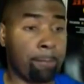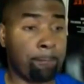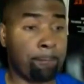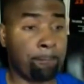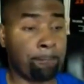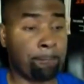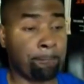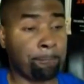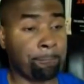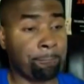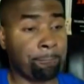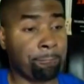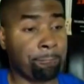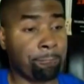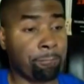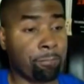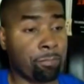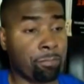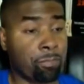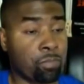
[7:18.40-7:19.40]

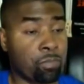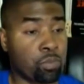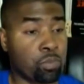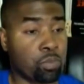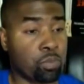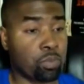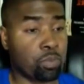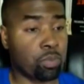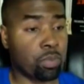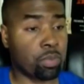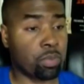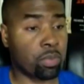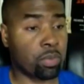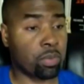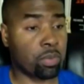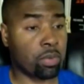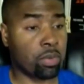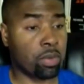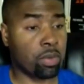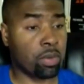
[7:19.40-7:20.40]

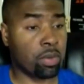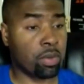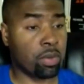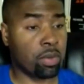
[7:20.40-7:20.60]
Nobody speaks.